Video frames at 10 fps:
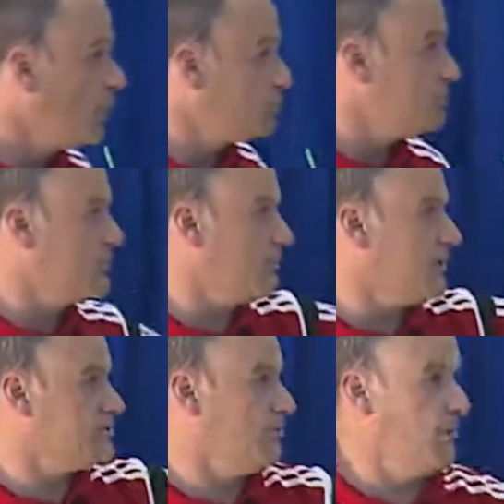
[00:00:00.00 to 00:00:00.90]
So this
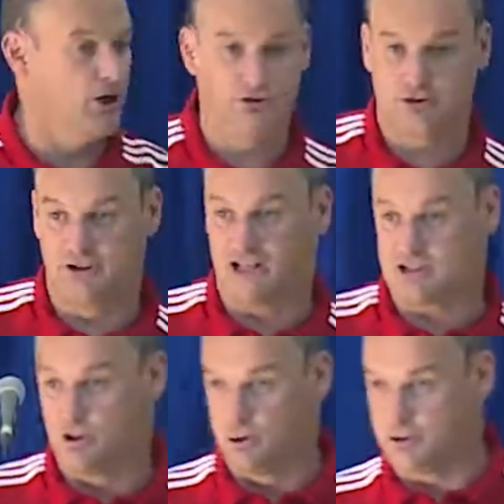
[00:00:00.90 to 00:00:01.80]
was about the
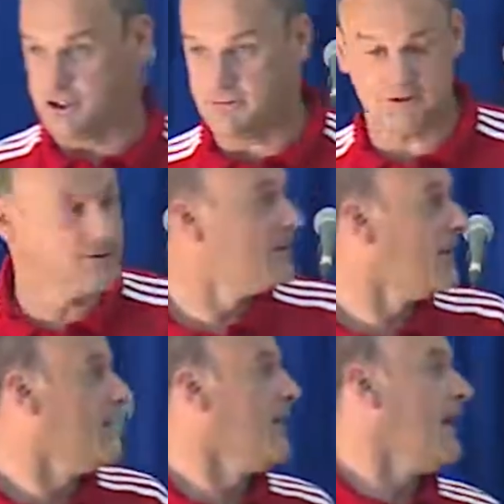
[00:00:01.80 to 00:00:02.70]
national youth teams.
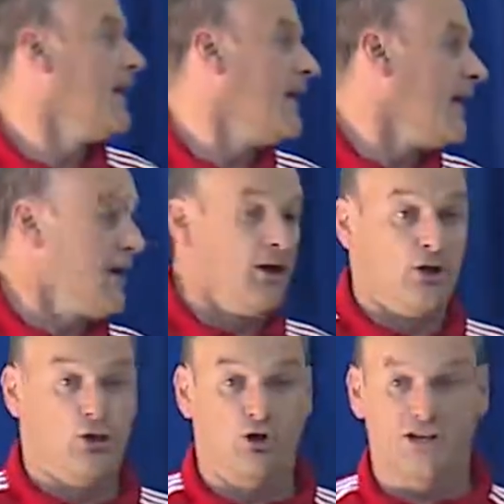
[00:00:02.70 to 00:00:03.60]

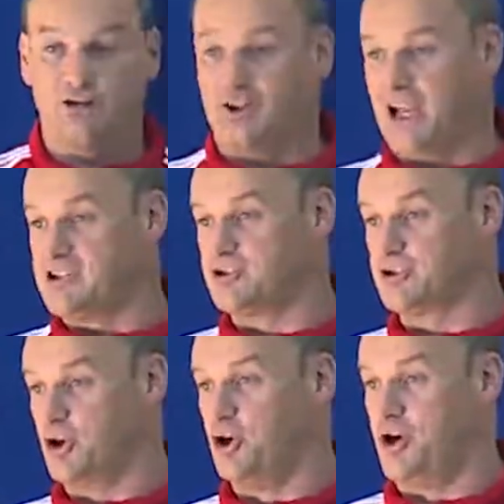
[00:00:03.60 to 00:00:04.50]
Coach Education
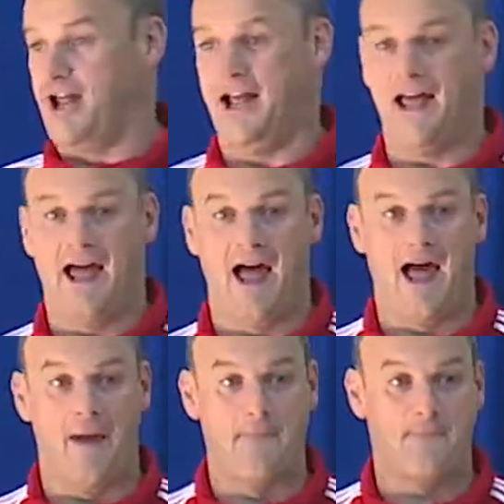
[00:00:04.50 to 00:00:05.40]
School
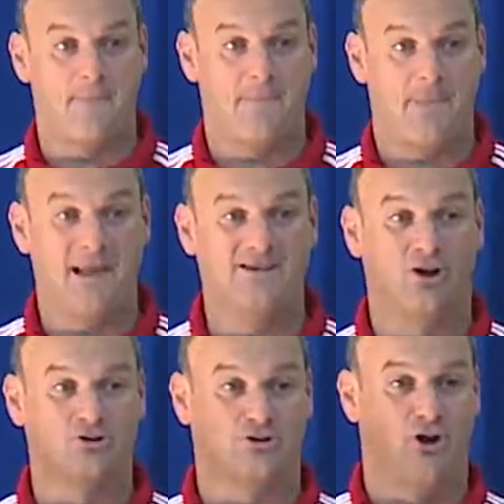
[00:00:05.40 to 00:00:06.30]
is
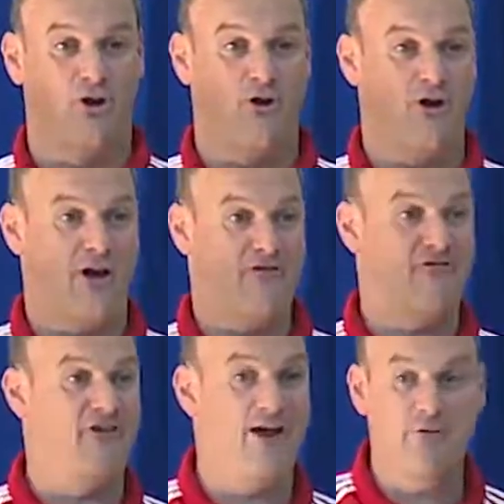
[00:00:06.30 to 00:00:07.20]
also
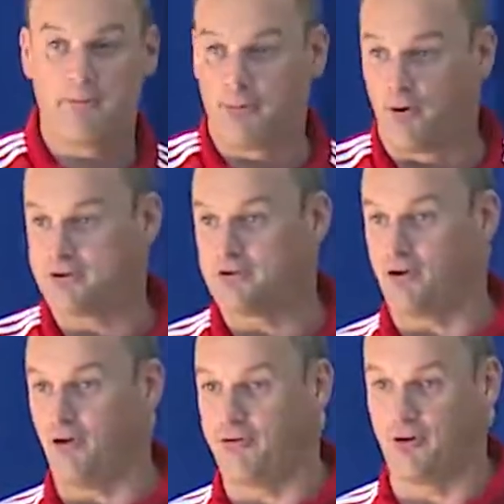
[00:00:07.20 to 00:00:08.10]
very important,
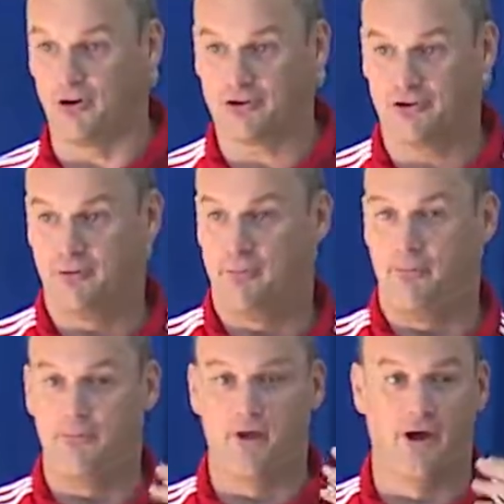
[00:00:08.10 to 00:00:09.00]
of course.
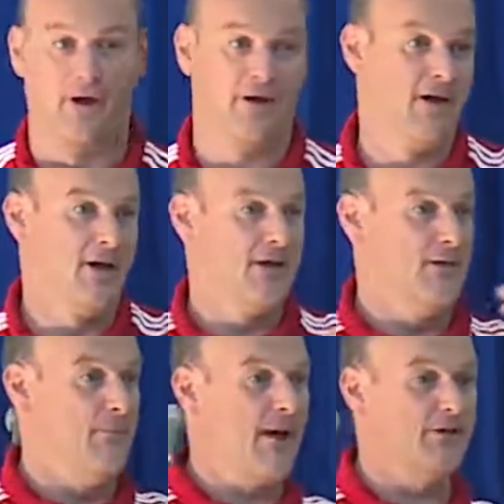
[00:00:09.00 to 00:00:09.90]
The
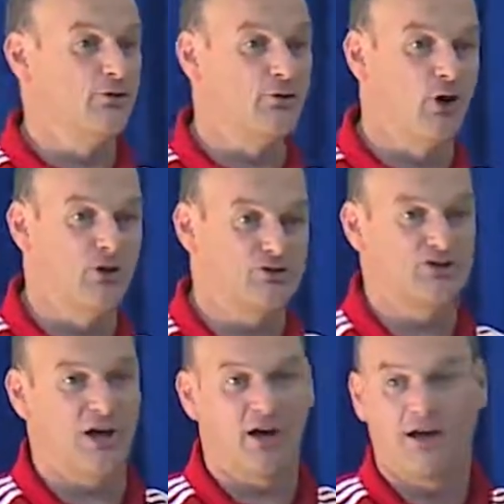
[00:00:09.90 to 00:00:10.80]
better your coaches
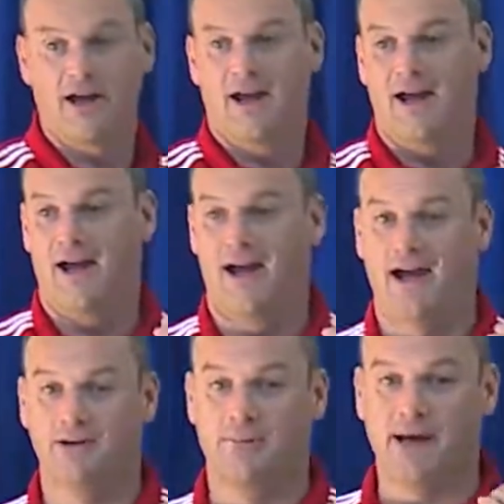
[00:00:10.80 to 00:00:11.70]
are,
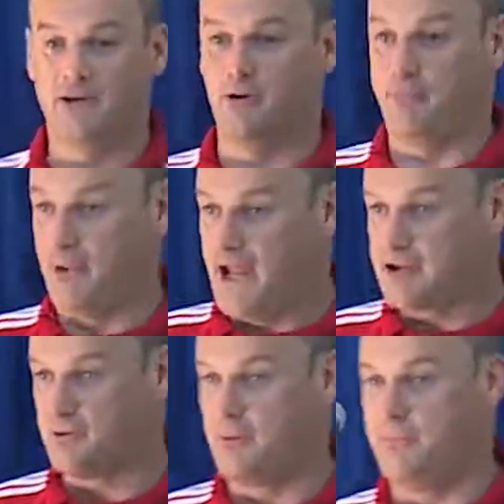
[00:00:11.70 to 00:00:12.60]
the better your
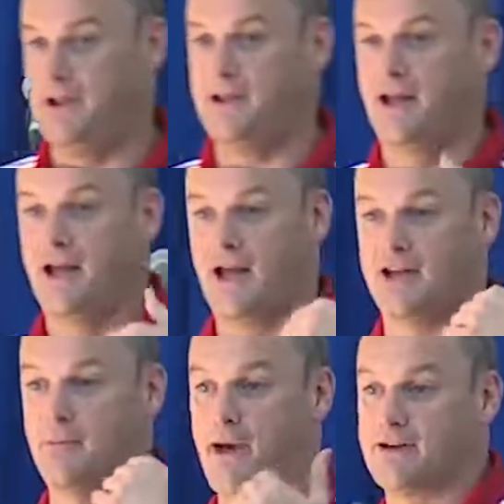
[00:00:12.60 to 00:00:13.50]
players will be, and
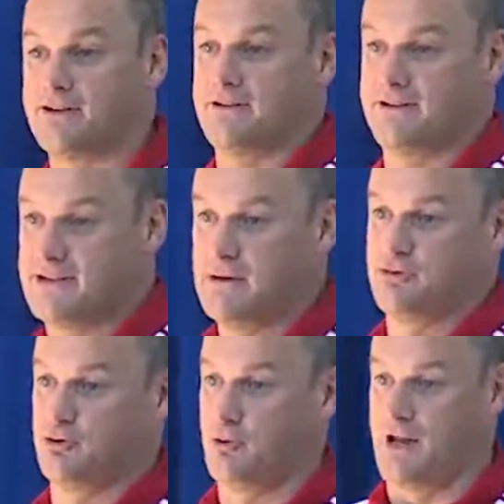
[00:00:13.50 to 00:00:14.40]
the better
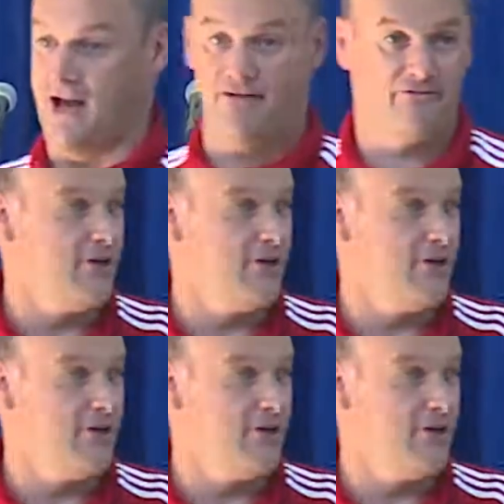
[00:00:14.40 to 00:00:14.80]
teams you will have.